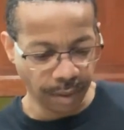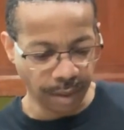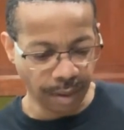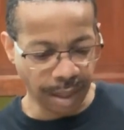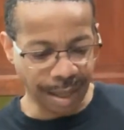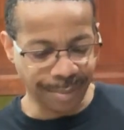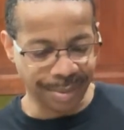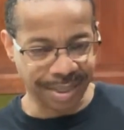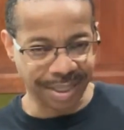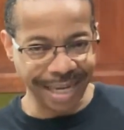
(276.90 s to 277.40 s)

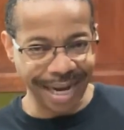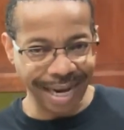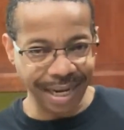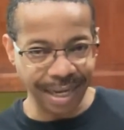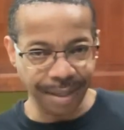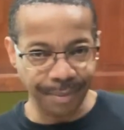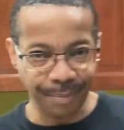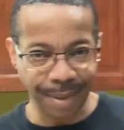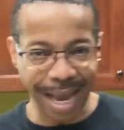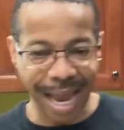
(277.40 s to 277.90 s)
I'm
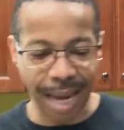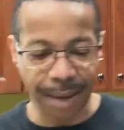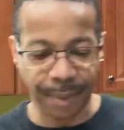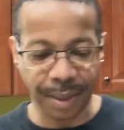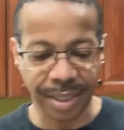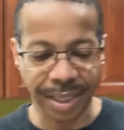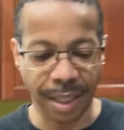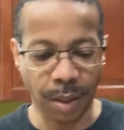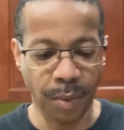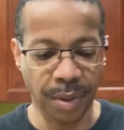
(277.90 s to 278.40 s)
standing back
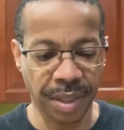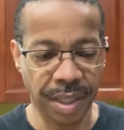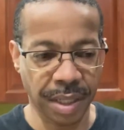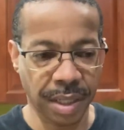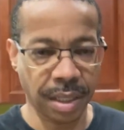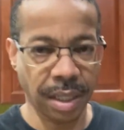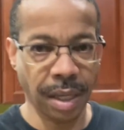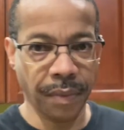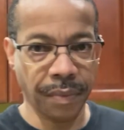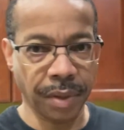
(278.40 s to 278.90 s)
because I don't want this
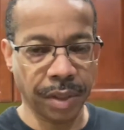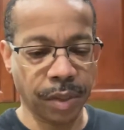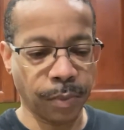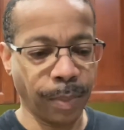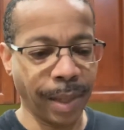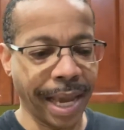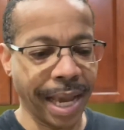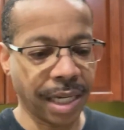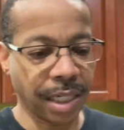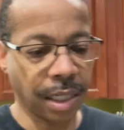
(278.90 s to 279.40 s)
stuff to
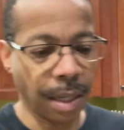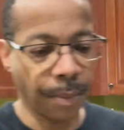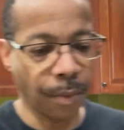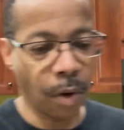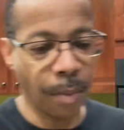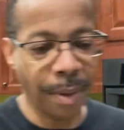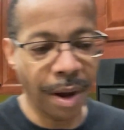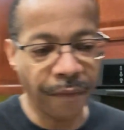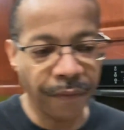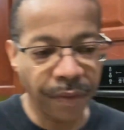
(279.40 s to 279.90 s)
splash up
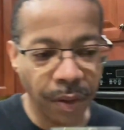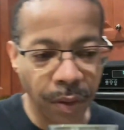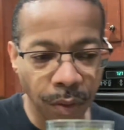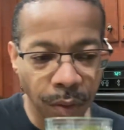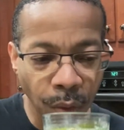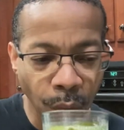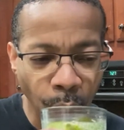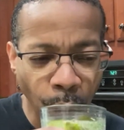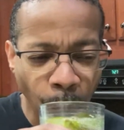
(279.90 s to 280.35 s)
on my phone.